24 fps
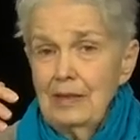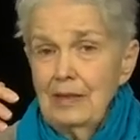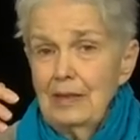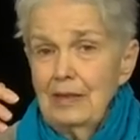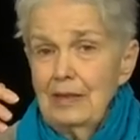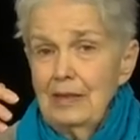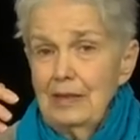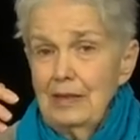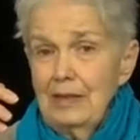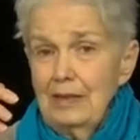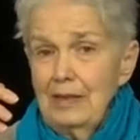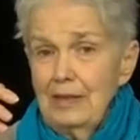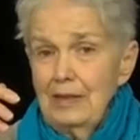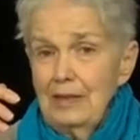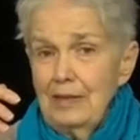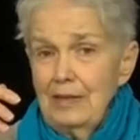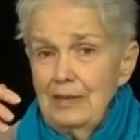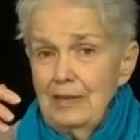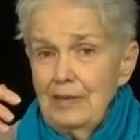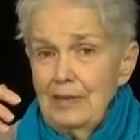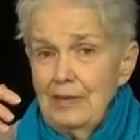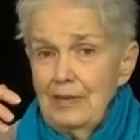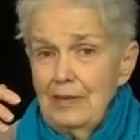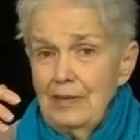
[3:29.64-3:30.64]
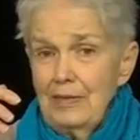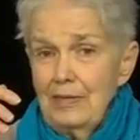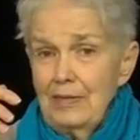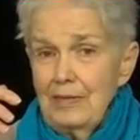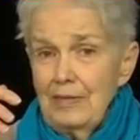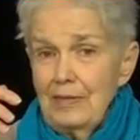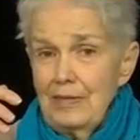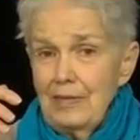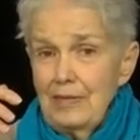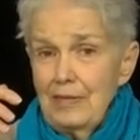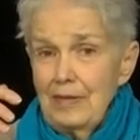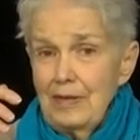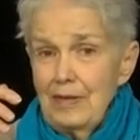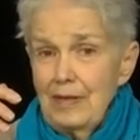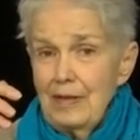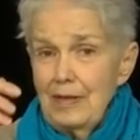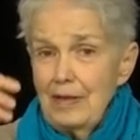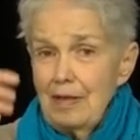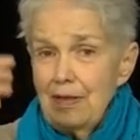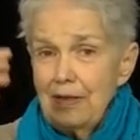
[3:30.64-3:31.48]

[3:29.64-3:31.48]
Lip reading: Nobody speaks.